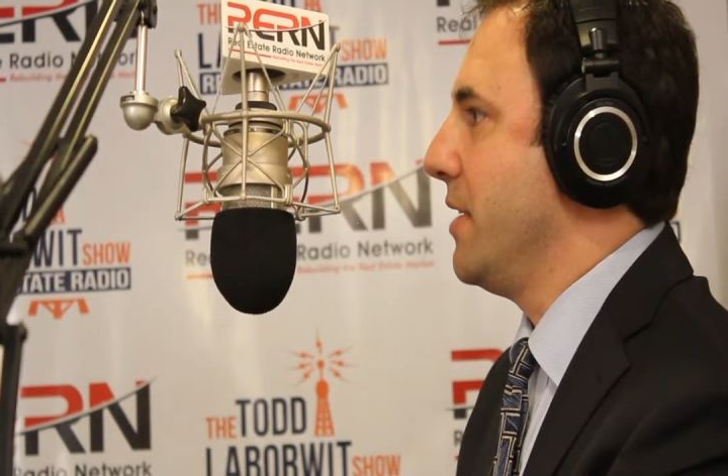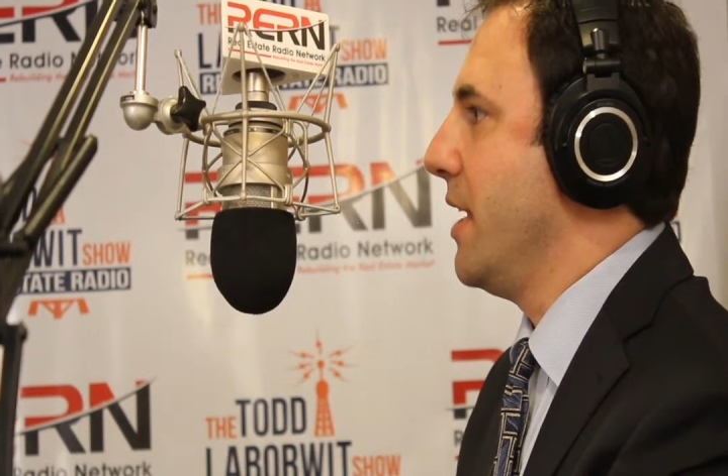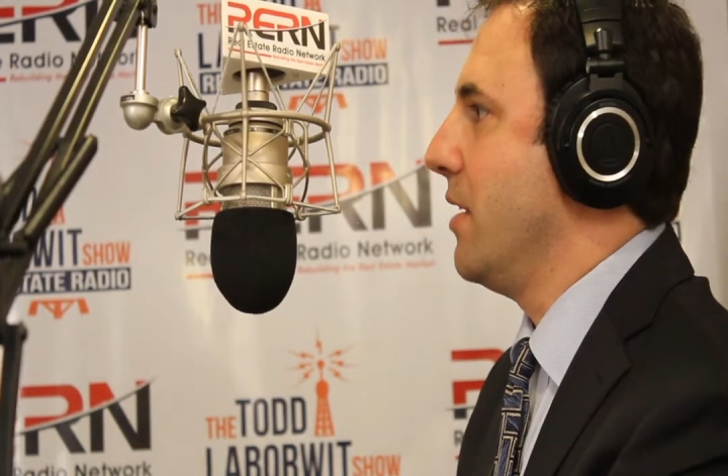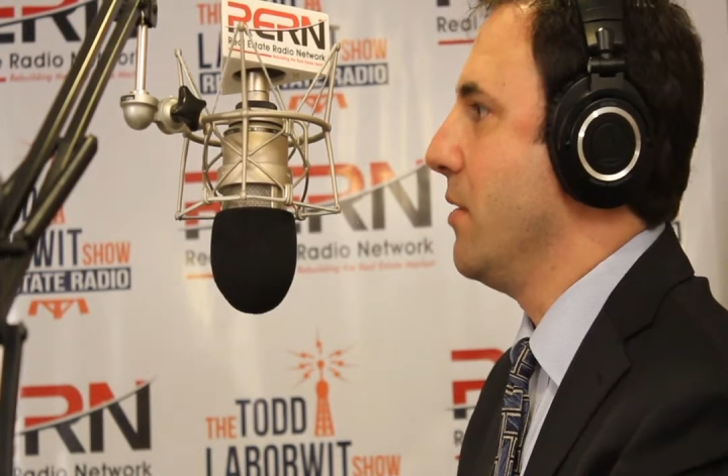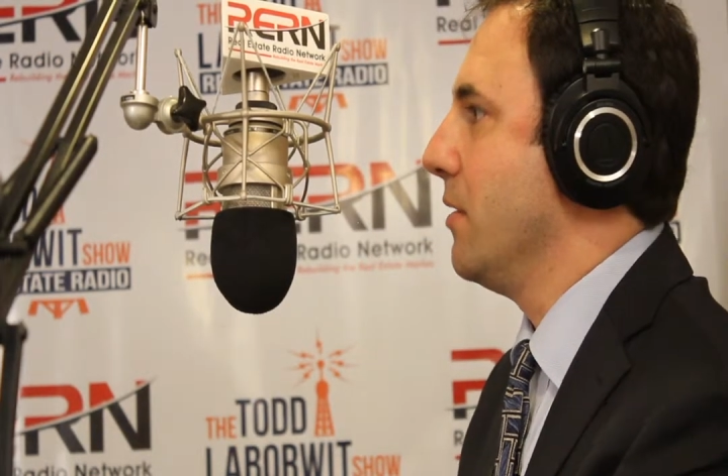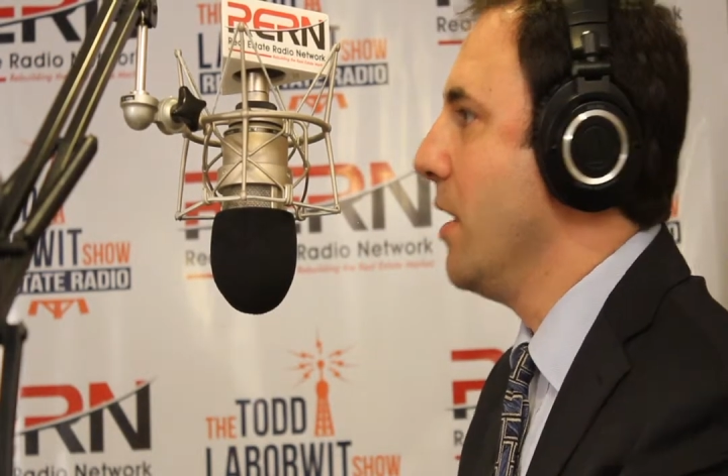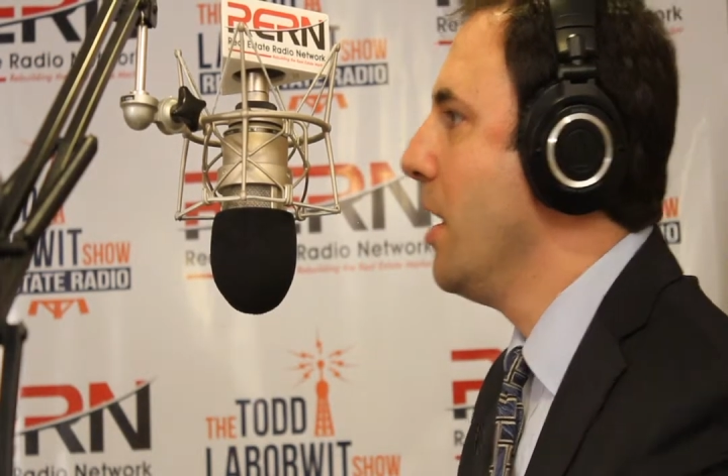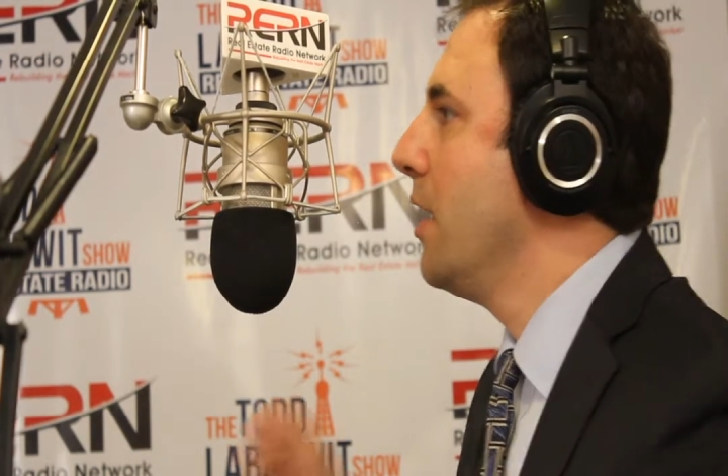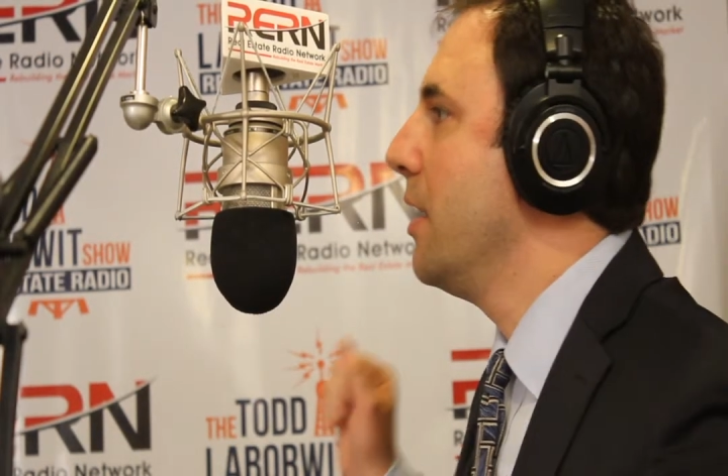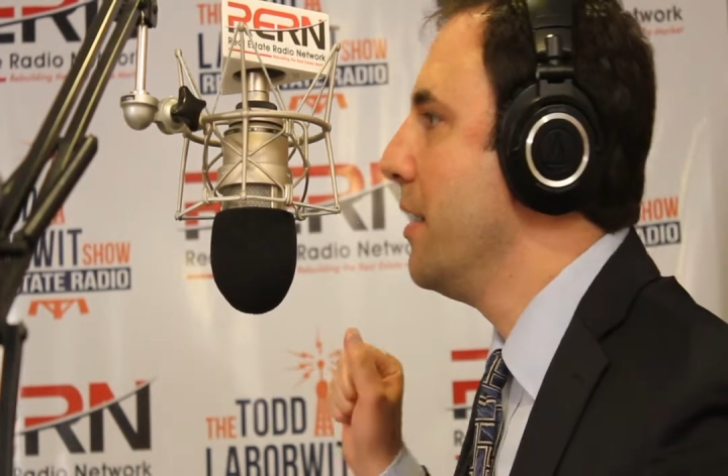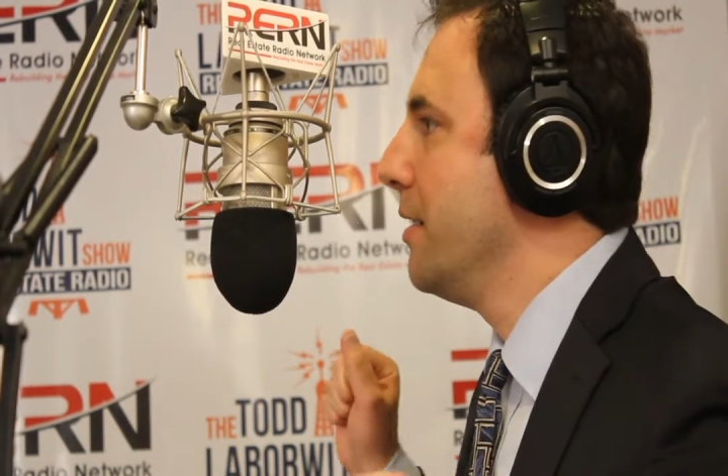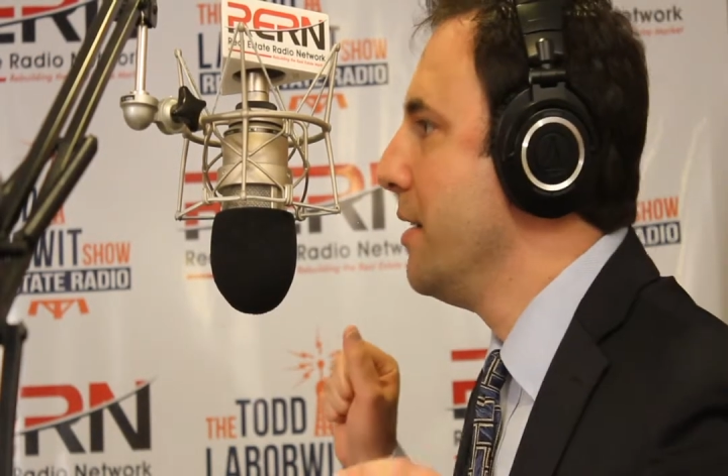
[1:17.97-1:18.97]
down.
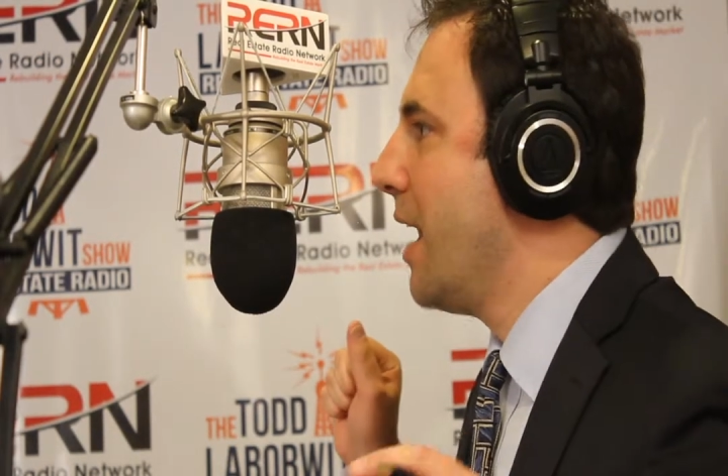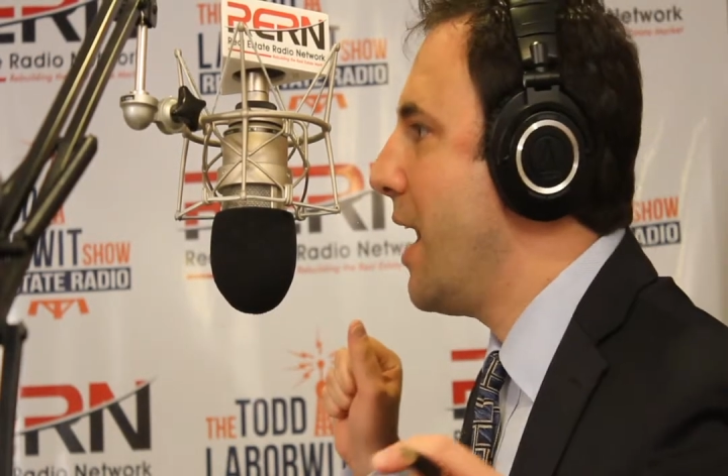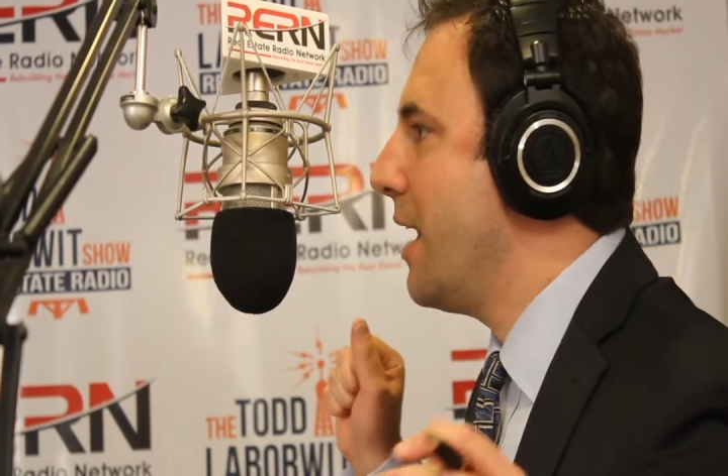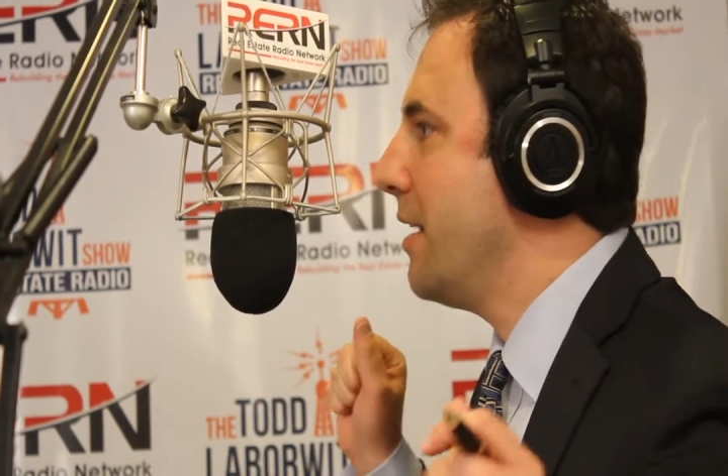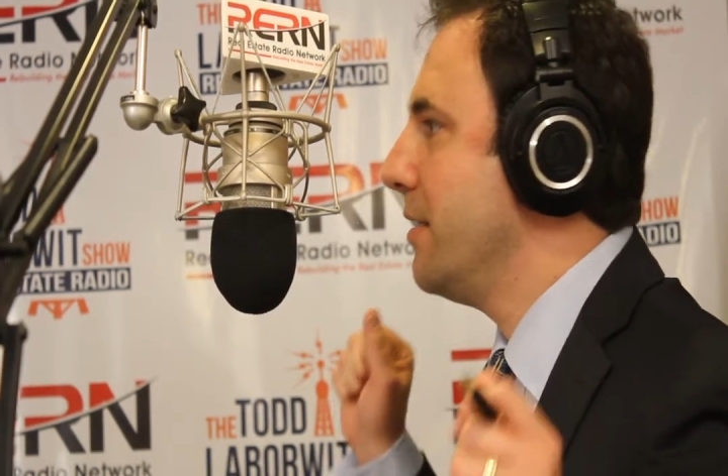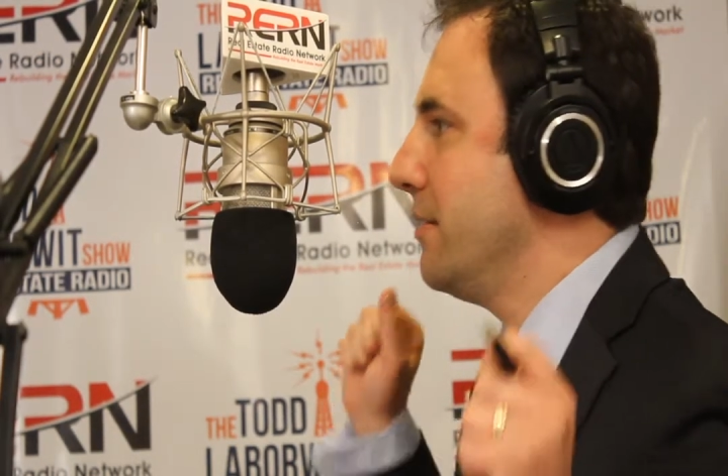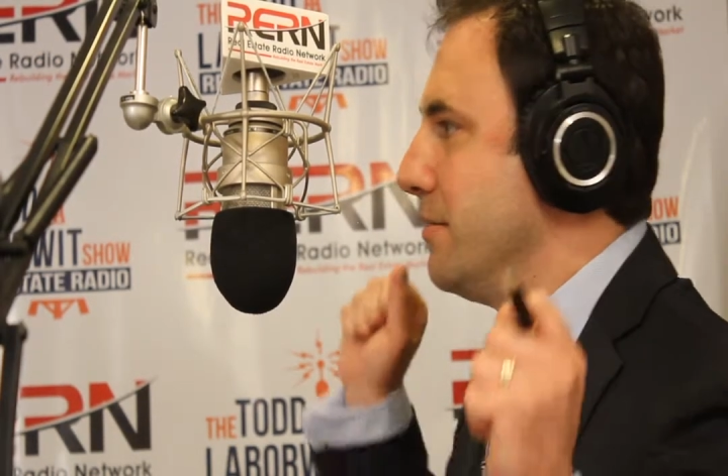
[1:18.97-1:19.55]
Mm-hmm.